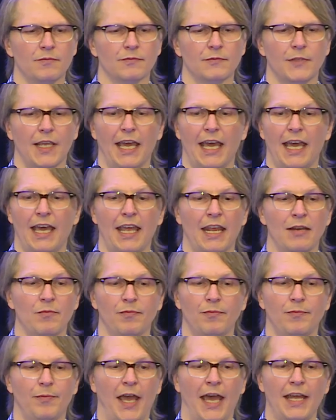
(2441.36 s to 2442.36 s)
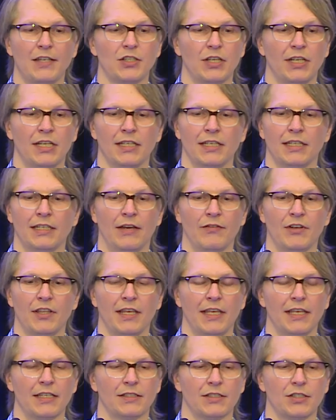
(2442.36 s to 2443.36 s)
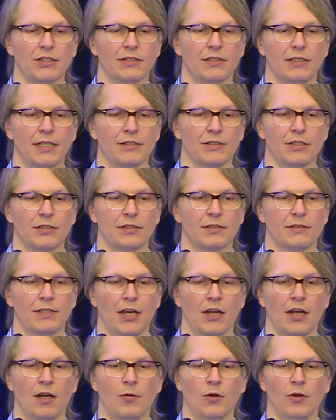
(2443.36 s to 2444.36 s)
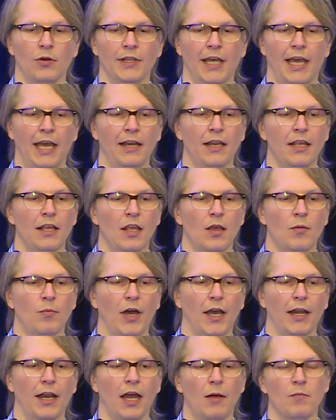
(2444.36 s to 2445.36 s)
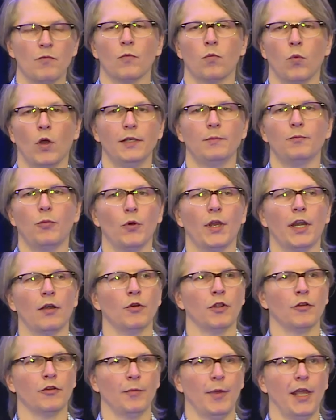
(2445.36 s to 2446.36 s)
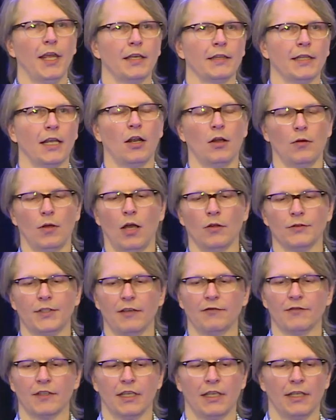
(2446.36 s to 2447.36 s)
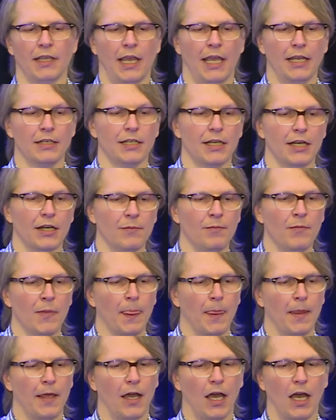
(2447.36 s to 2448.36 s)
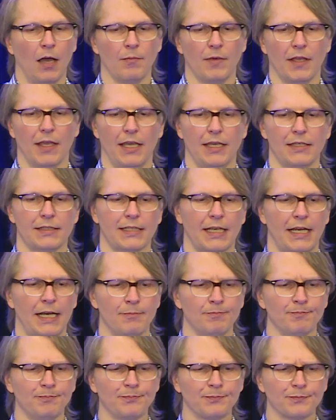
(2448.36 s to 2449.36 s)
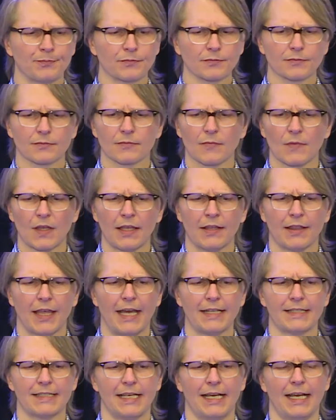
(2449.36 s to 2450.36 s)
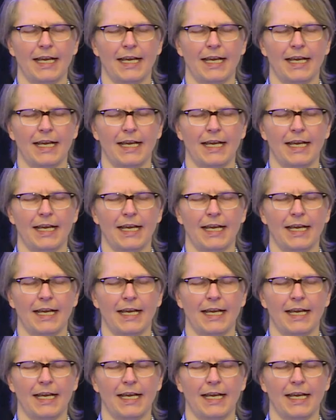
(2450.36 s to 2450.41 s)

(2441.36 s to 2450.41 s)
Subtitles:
Yeah, and patching and everything is just terrible and that. But one point I really want to make, and then I'll definitely end here, is that